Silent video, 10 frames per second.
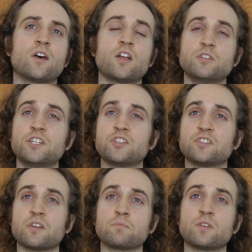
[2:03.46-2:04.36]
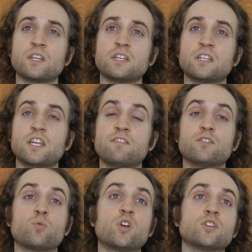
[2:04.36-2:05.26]
unleashes something
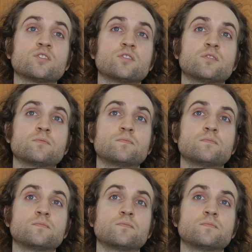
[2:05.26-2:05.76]
even worse.